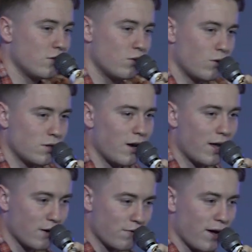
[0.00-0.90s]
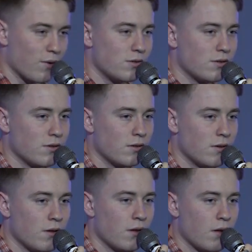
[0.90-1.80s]
to sort our life out.
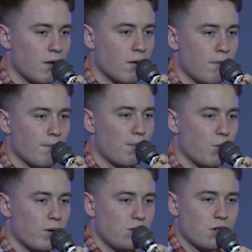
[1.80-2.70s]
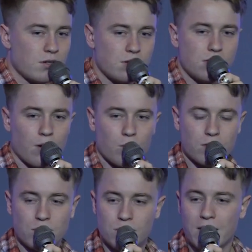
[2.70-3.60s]
But we just don't
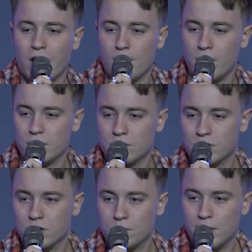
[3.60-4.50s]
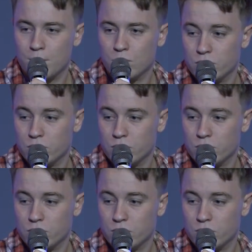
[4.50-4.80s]
want to share our emotions because people